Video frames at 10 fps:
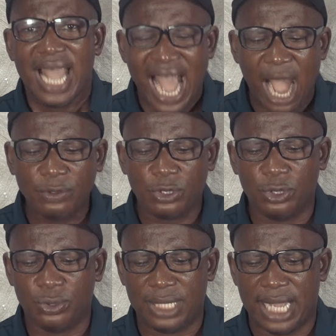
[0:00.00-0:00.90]
How do
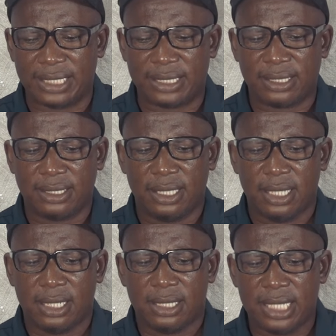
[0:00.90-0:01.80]
you do that?
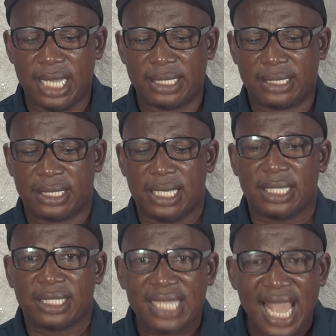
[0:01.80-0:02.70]
Yes,
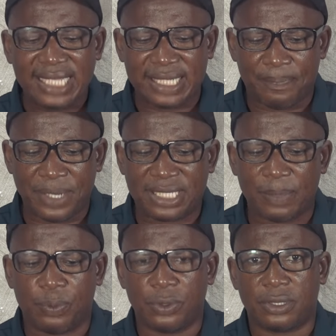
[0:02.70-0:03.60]
here is the
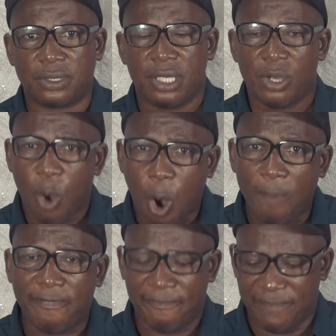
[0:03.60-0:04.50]
principles
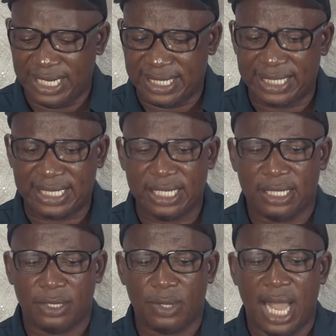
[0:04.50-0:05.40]
of
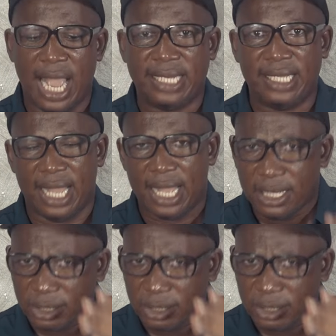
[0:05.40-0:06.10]
validating your idea.